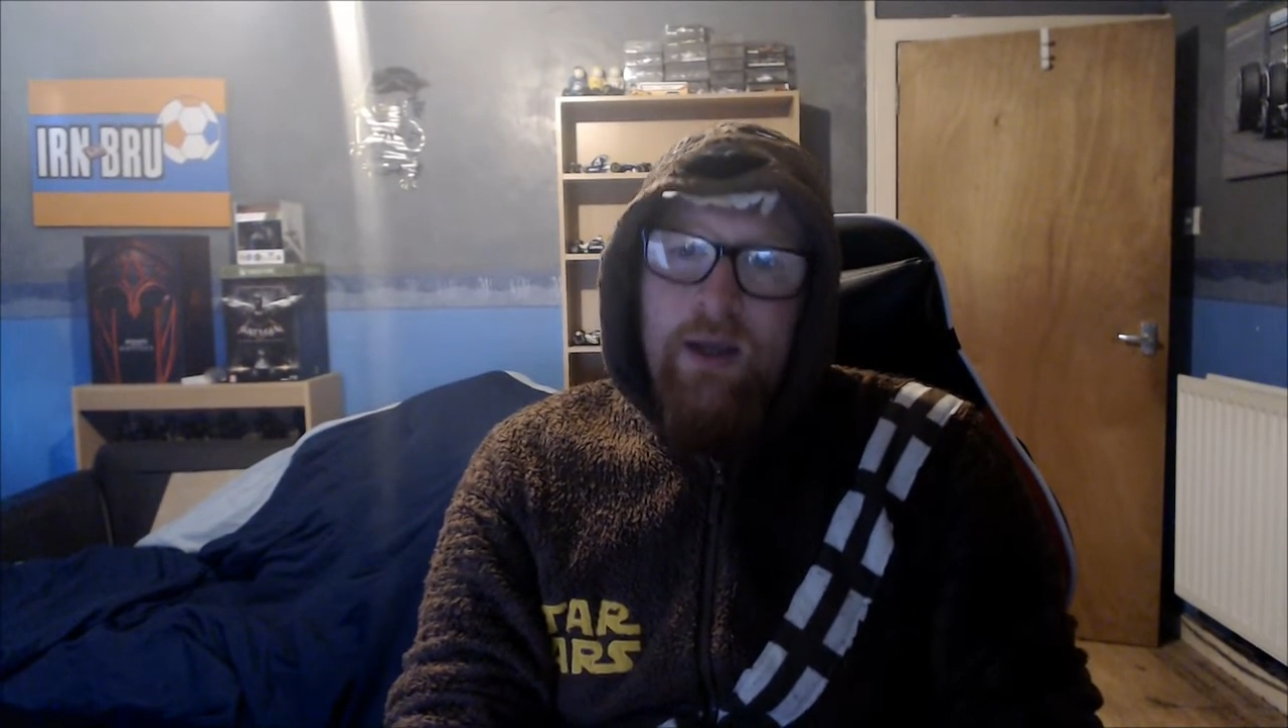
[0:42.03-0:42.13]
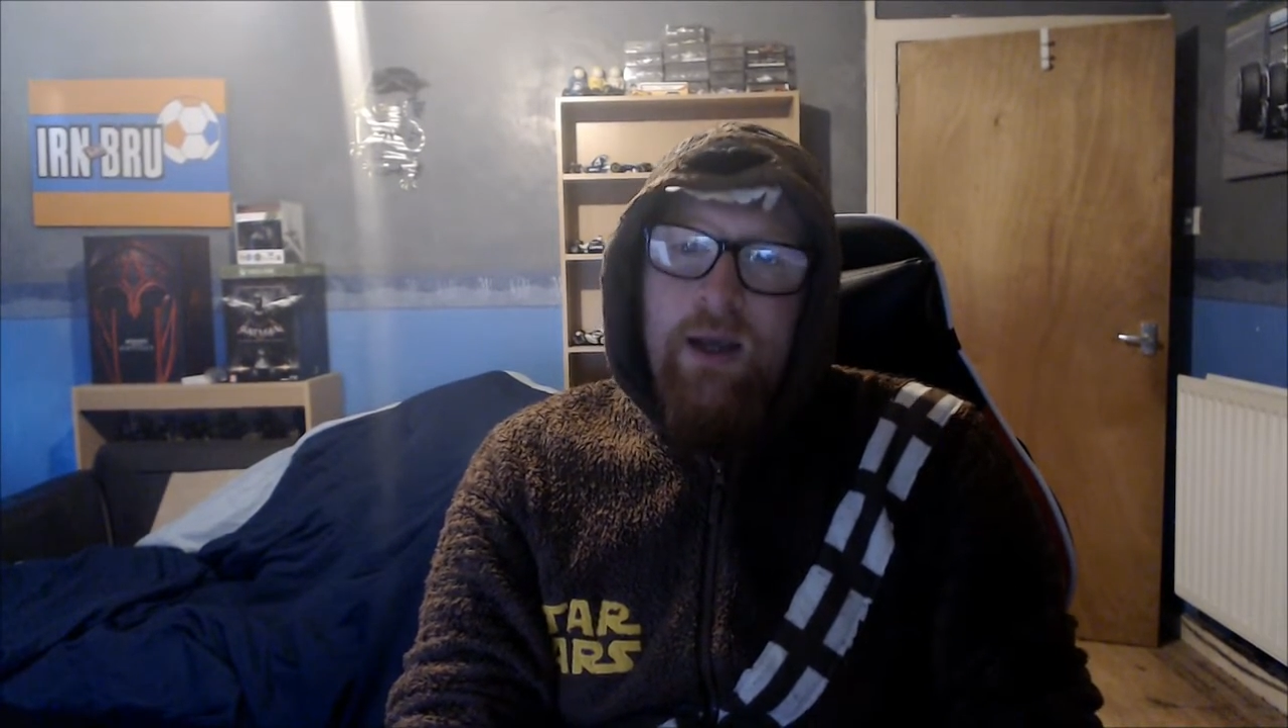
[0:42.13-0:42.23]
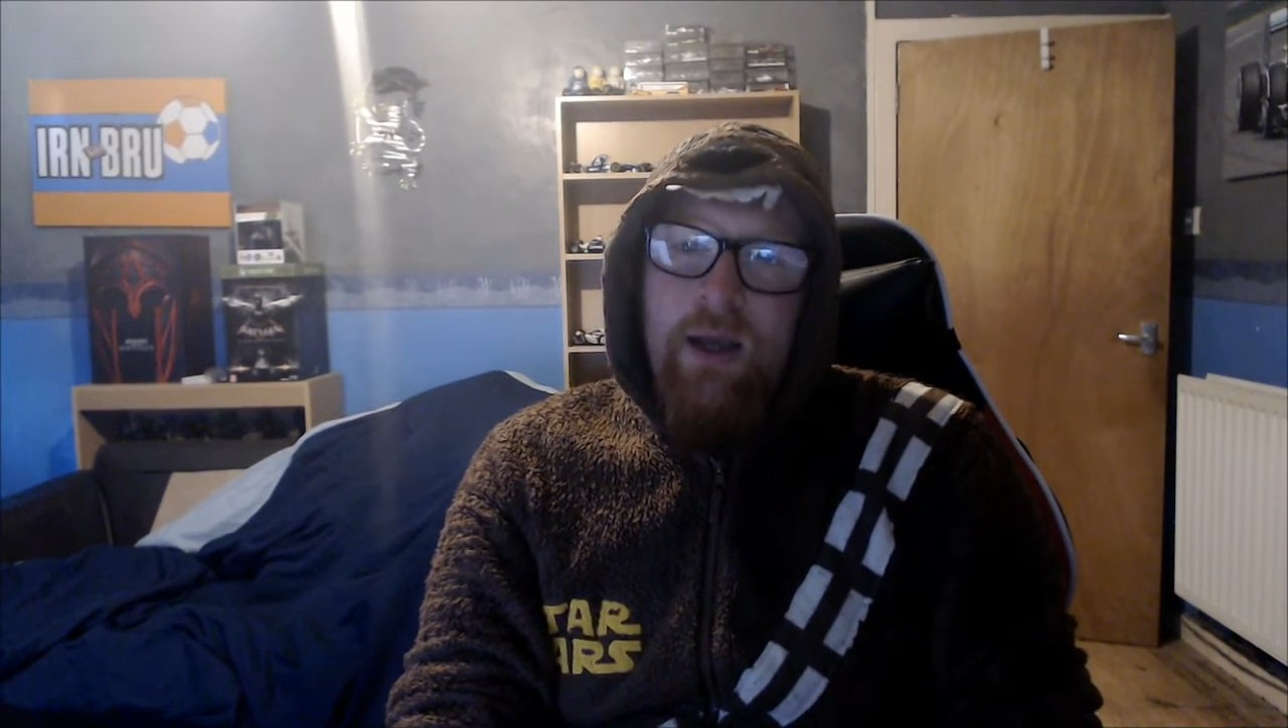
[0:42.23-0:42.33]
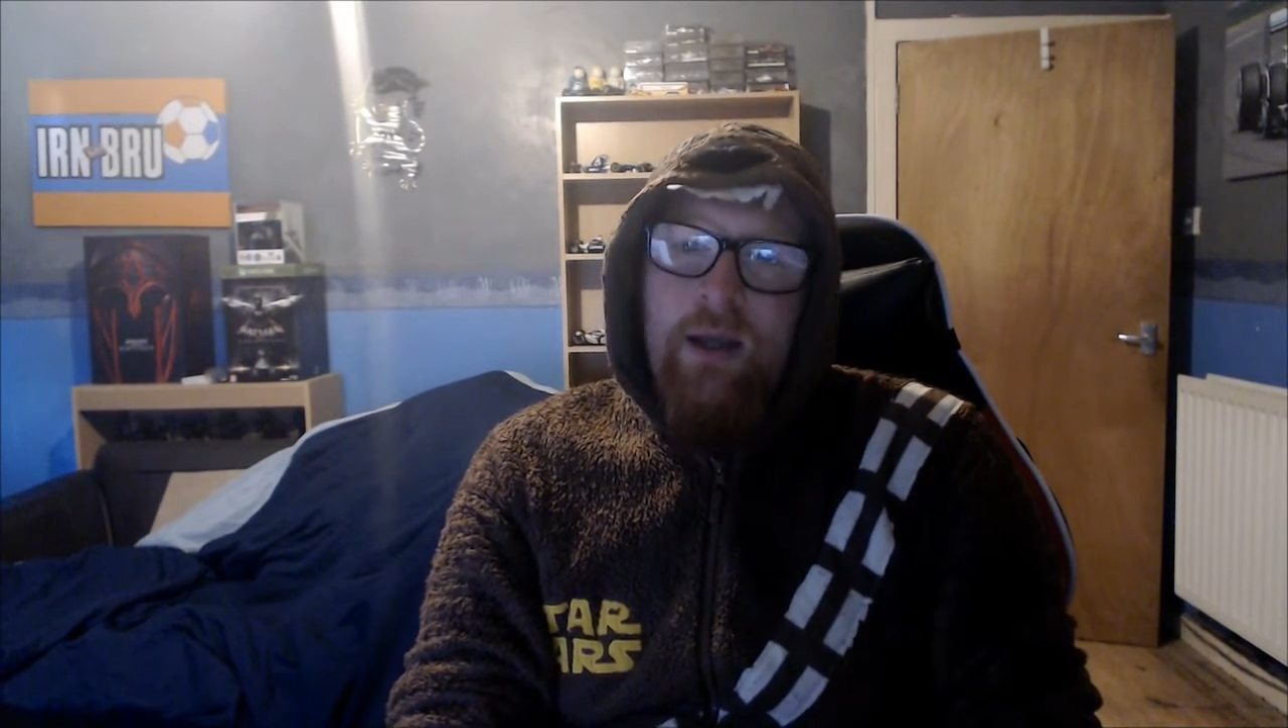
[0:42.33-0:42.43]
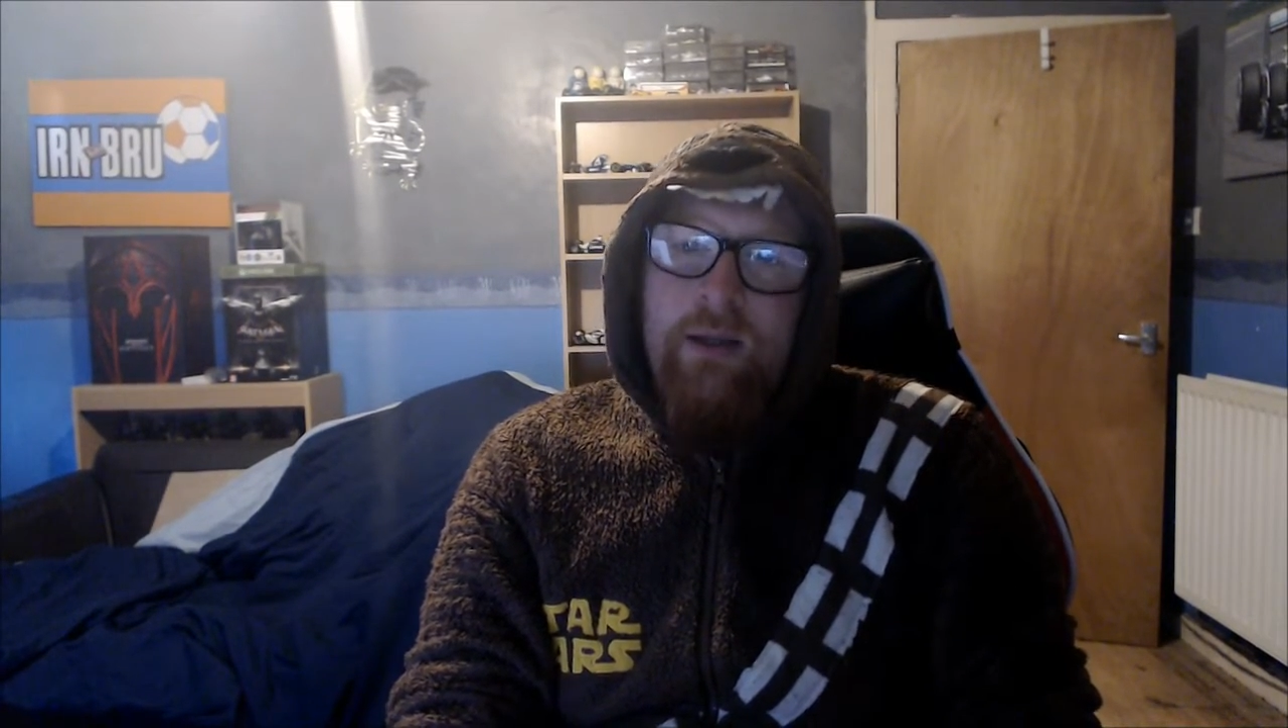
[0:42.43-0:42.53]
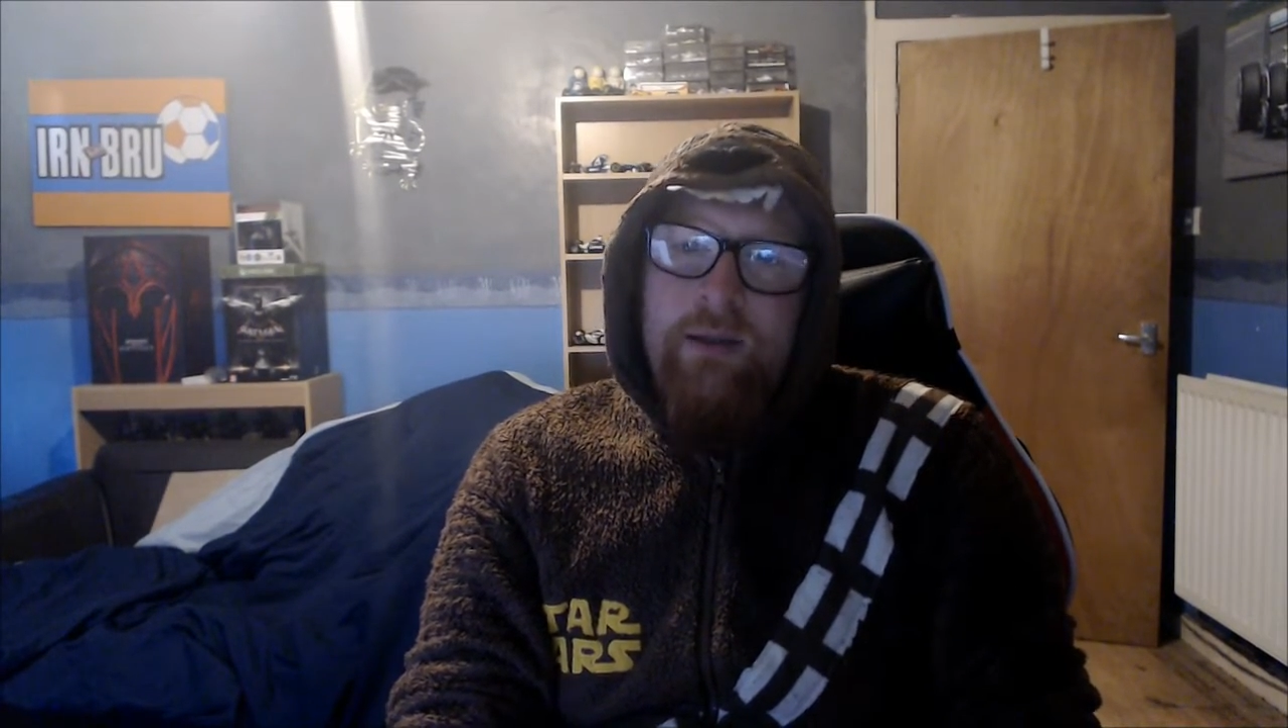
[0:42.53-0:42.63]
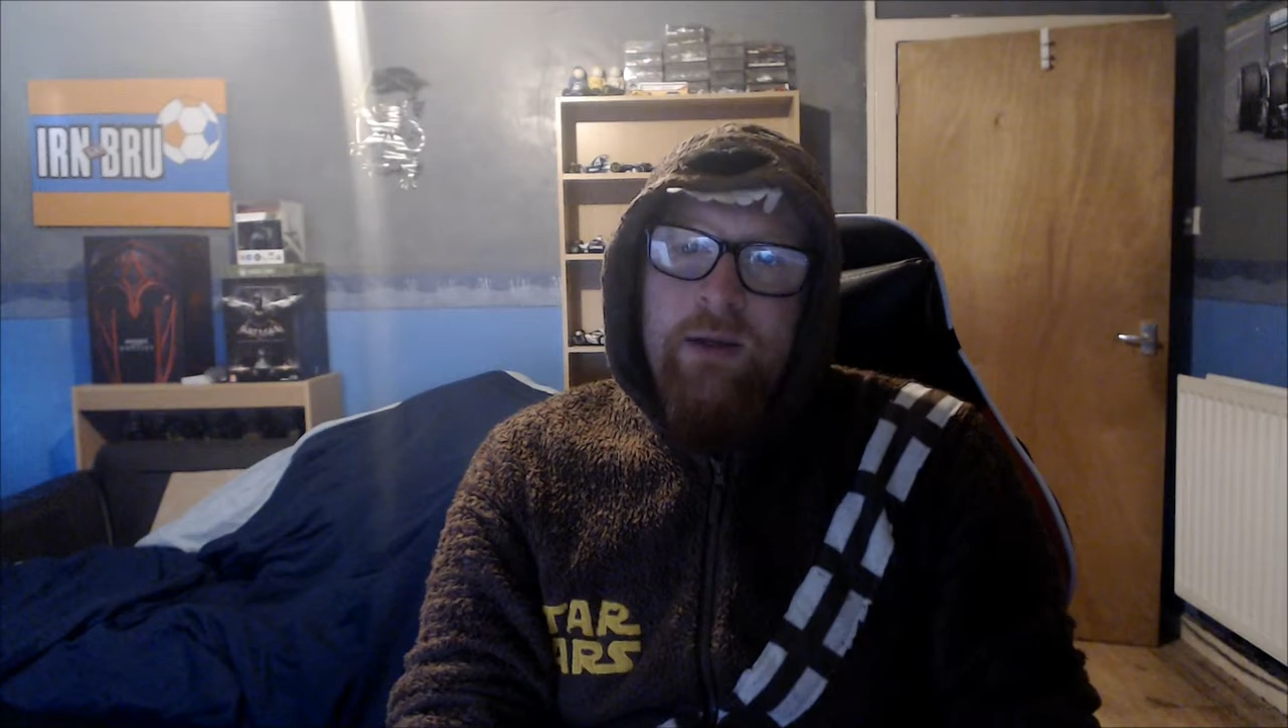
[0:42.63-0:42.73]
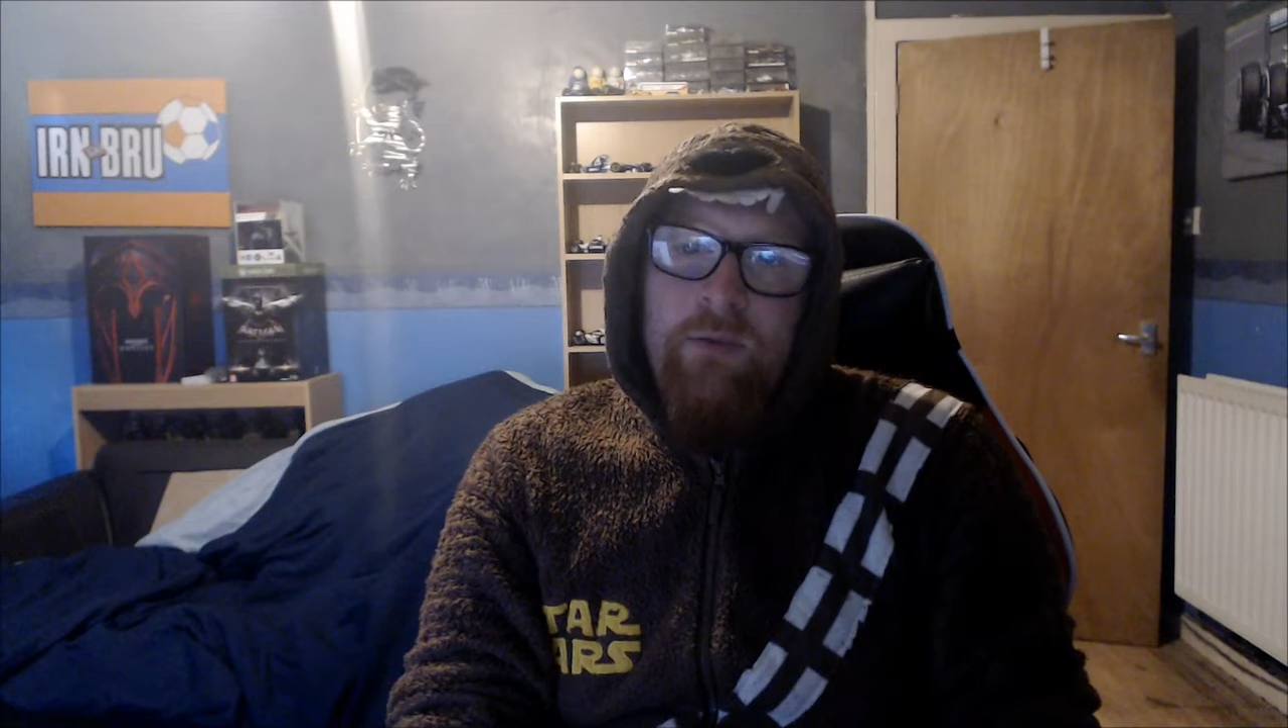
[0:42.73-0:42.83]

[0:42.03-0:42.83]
and tell you